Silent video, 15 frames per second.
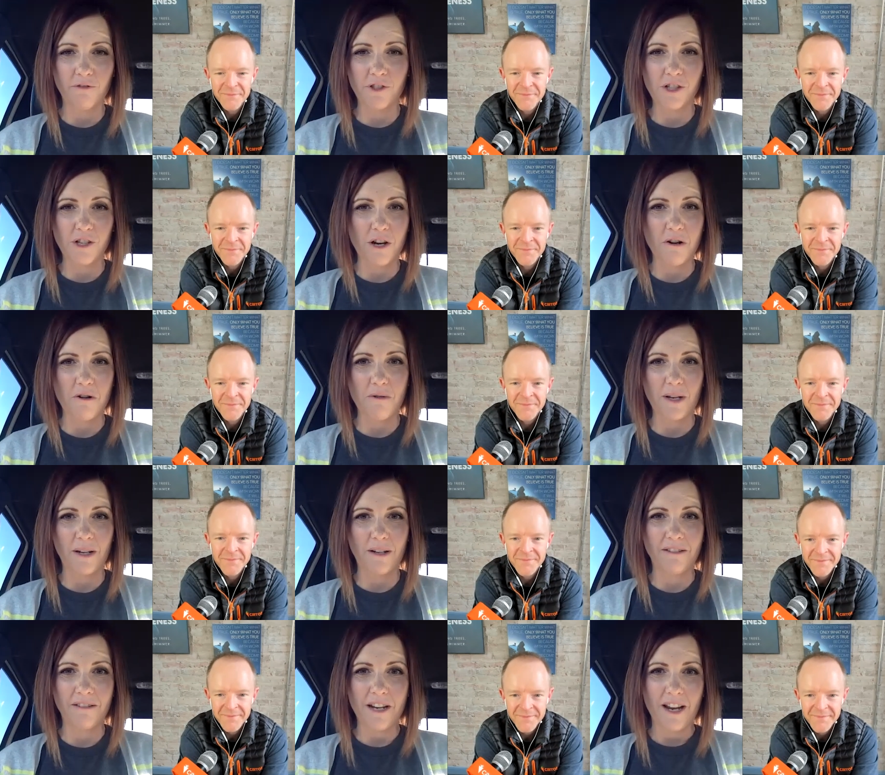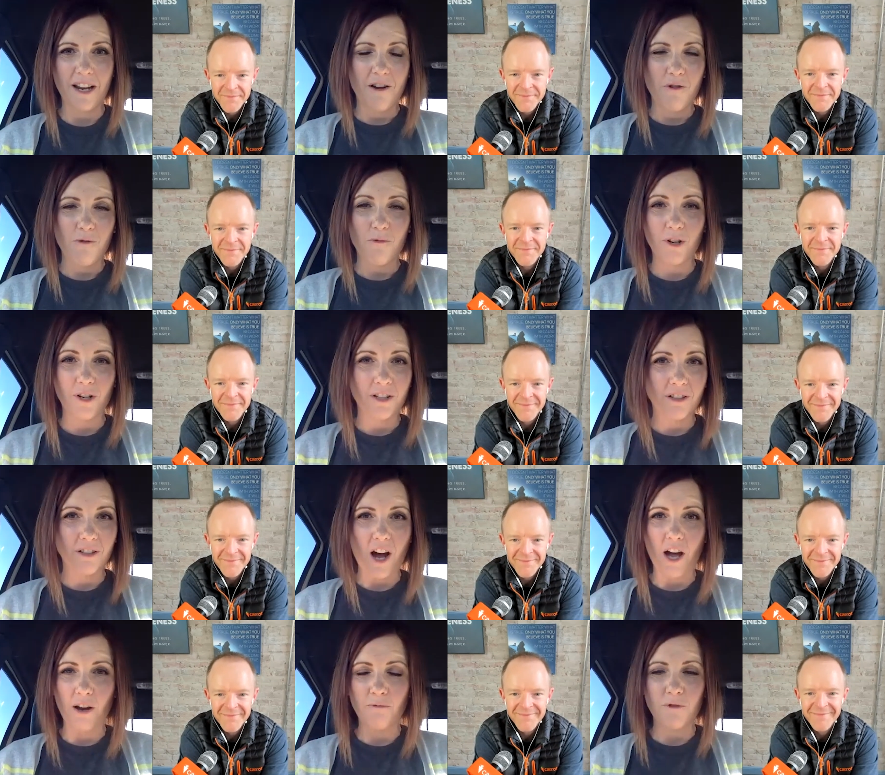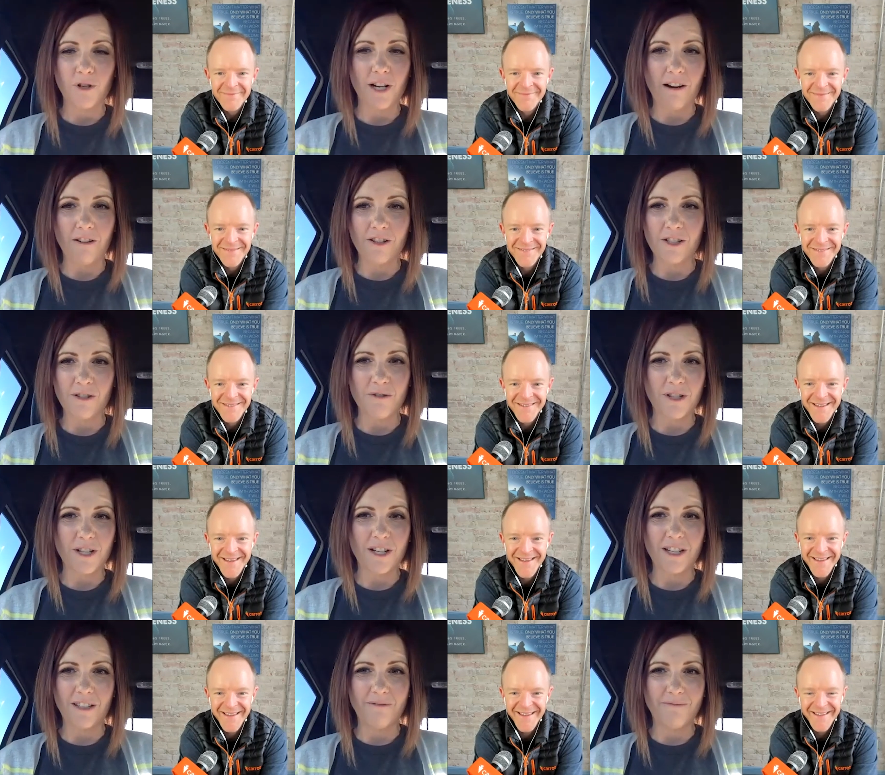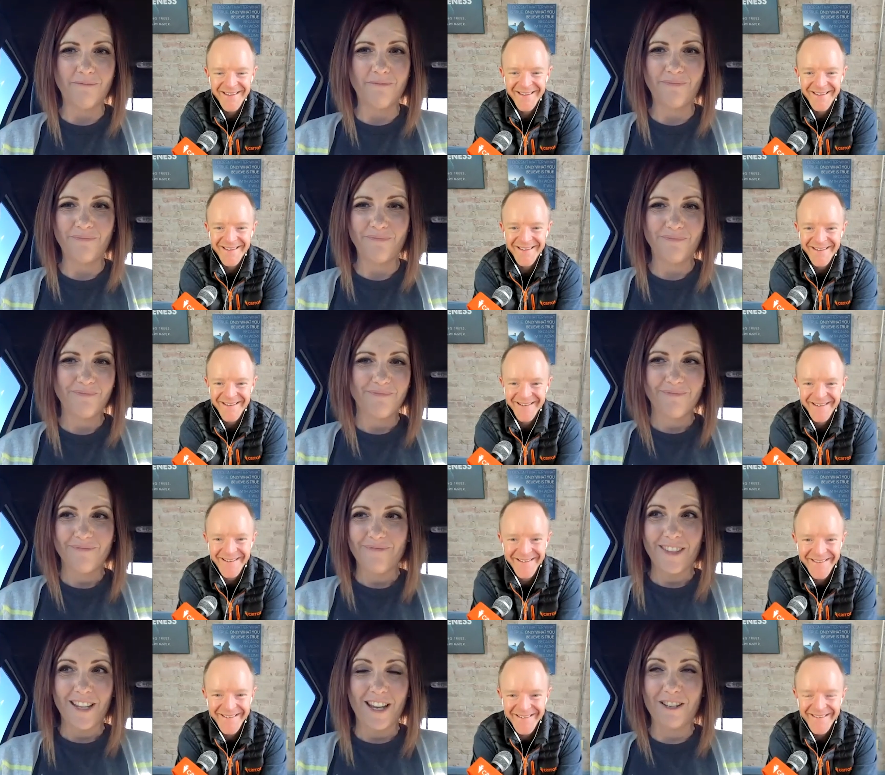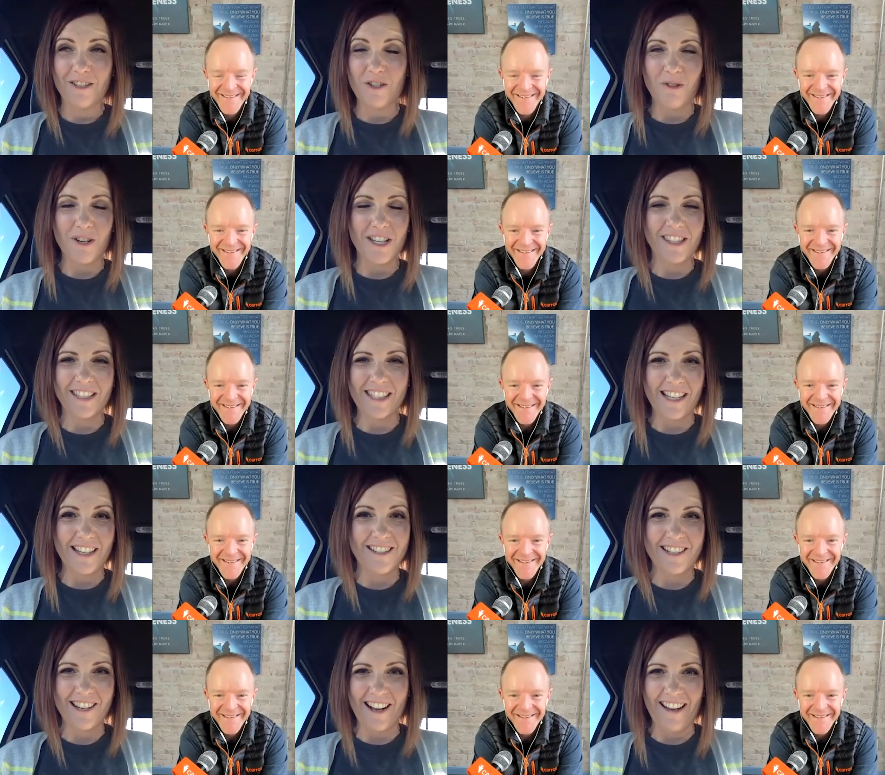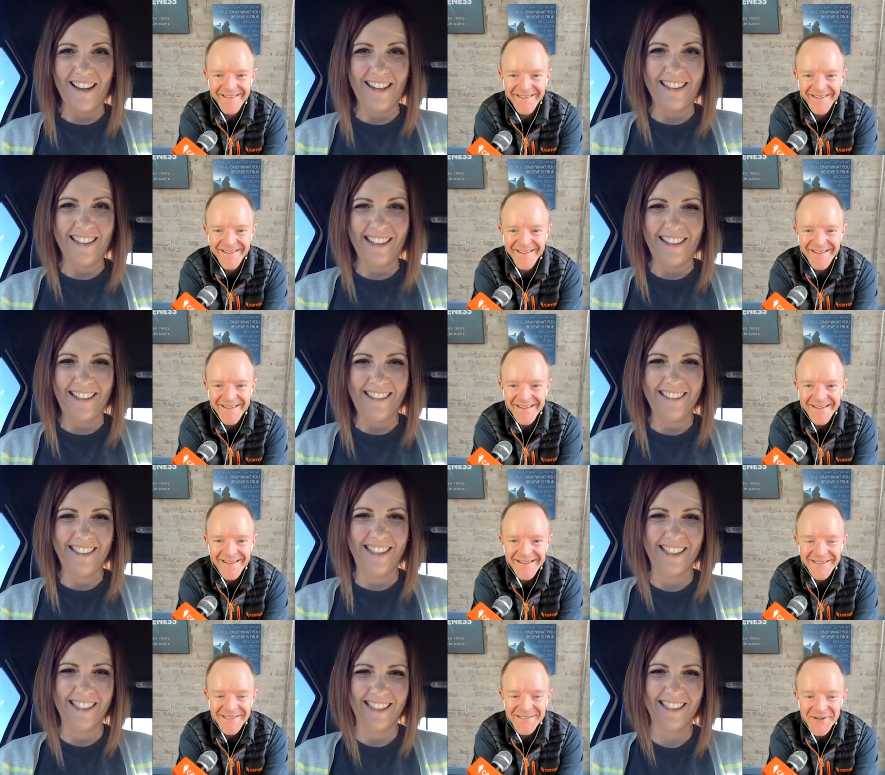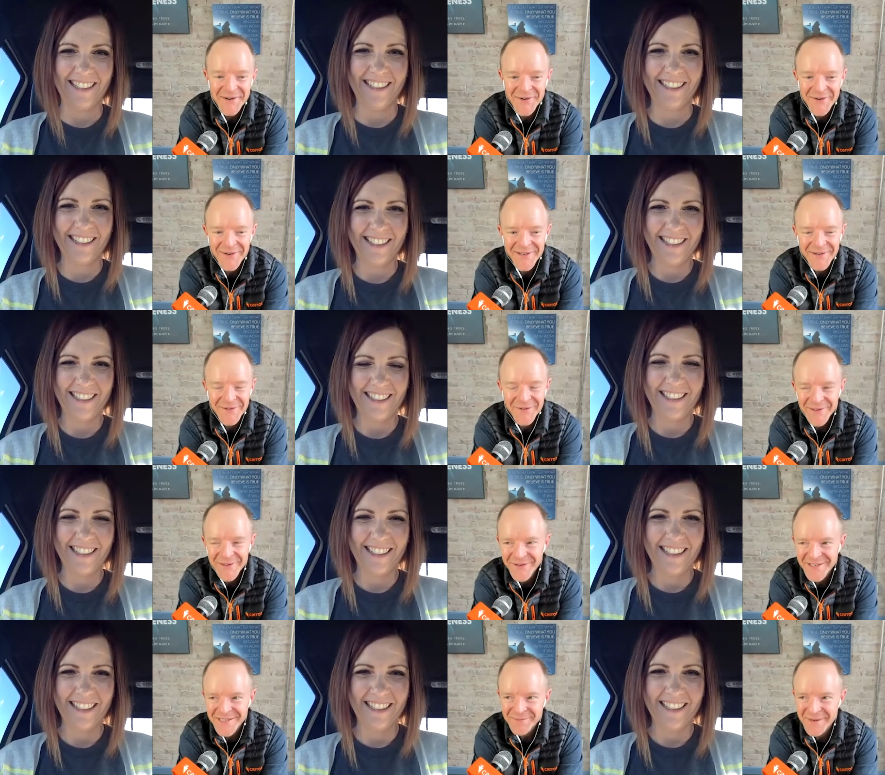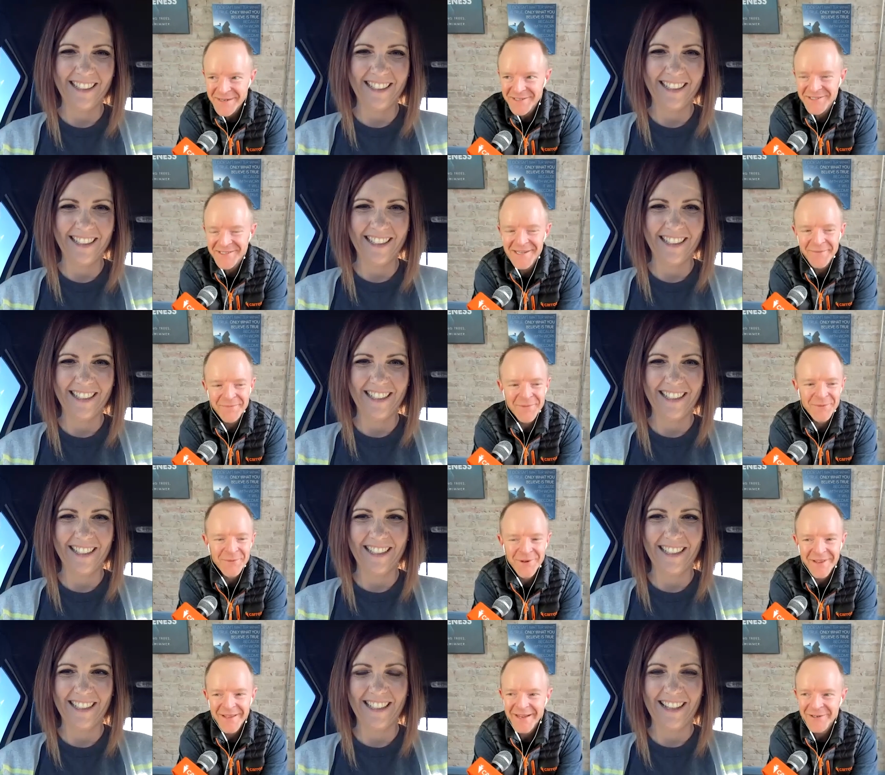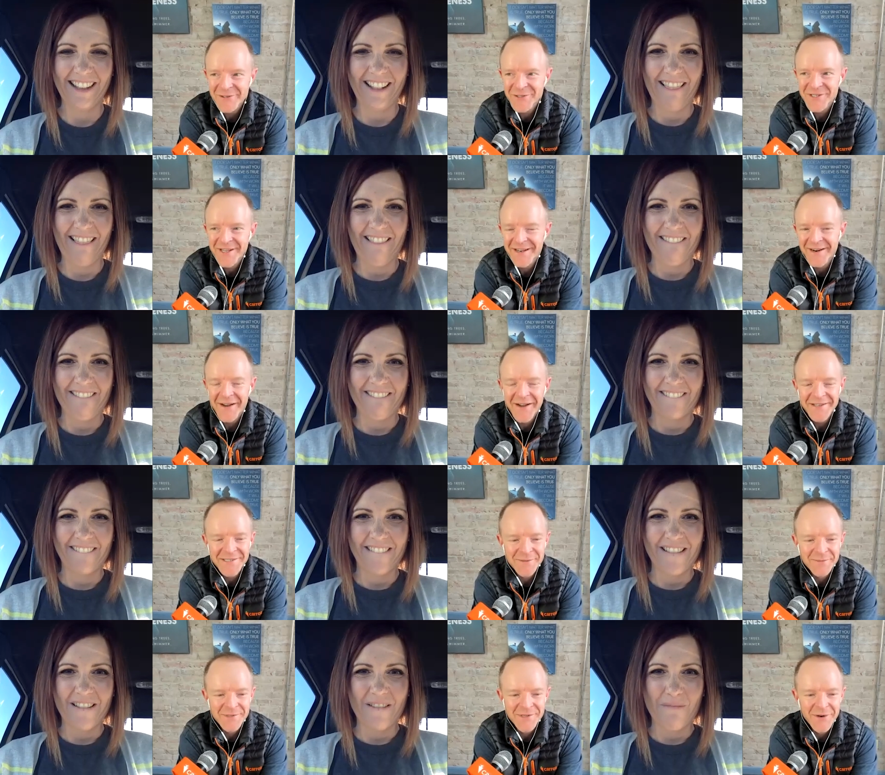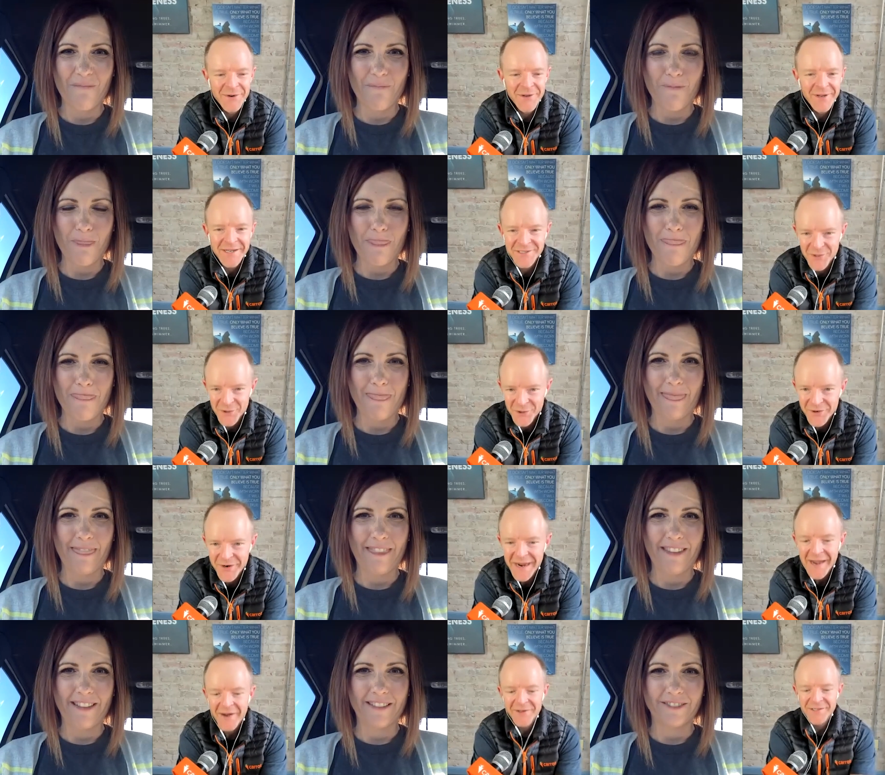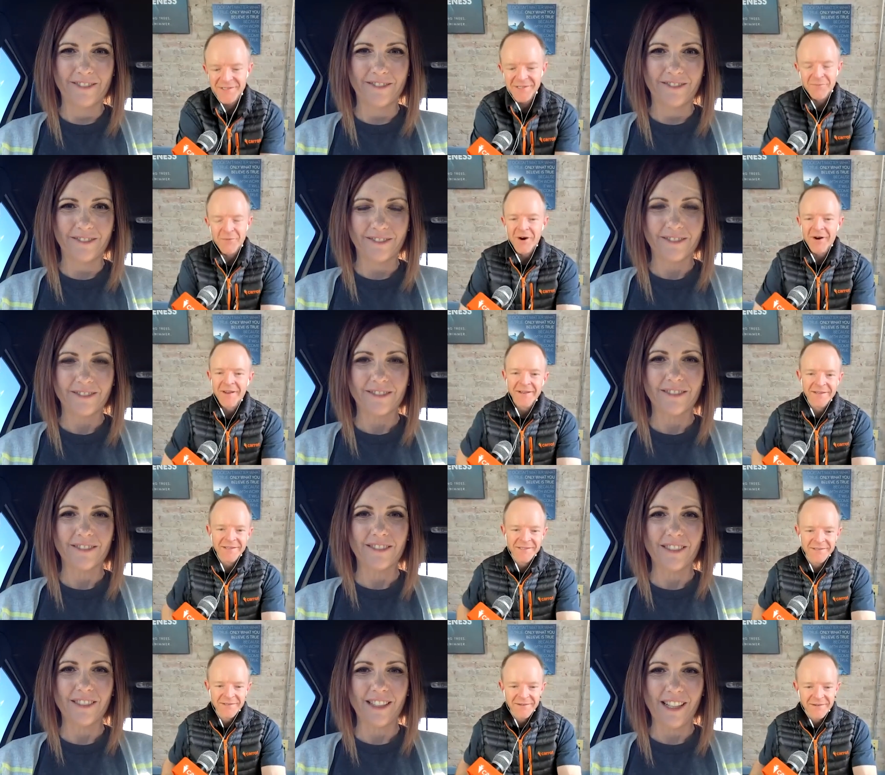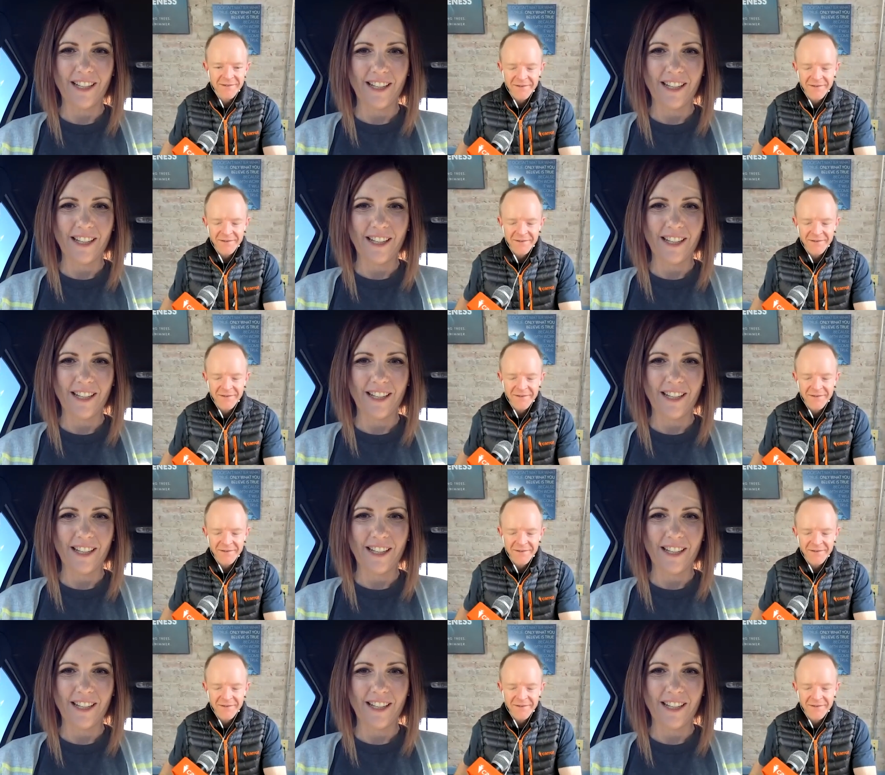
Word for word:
Speaker 1: snow, and we're in Cottonwood, Arizona, and enjoying the sunshine. Yeah.
Speaker 2: So you just mentioned something really interesting and awesome. So you guys sold your house. The market is,